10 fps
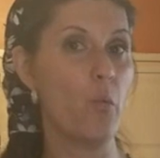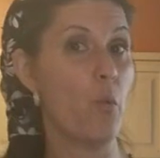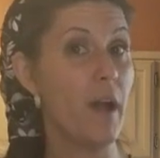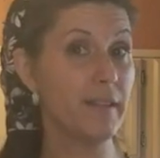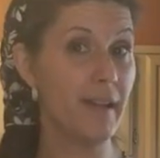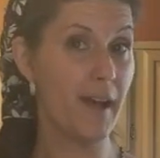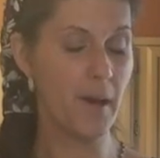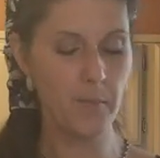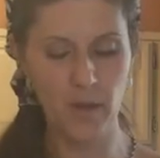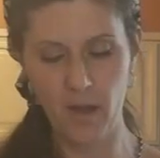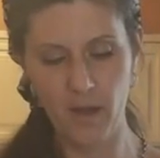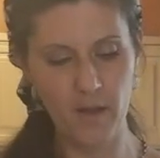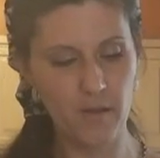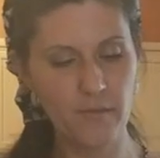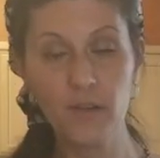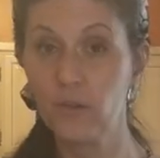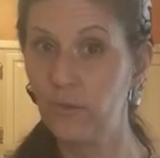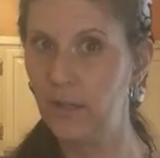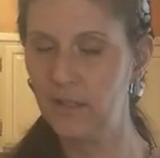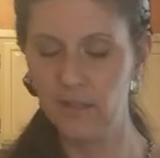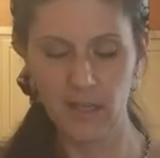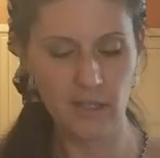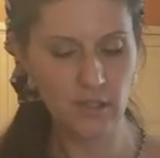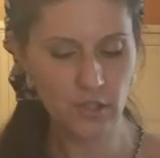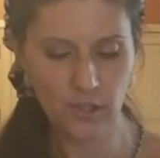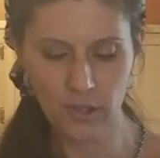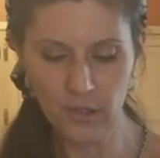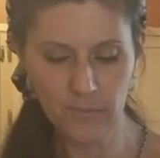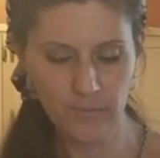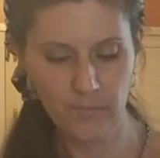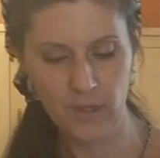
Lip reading: 1 cup of granulated sugar.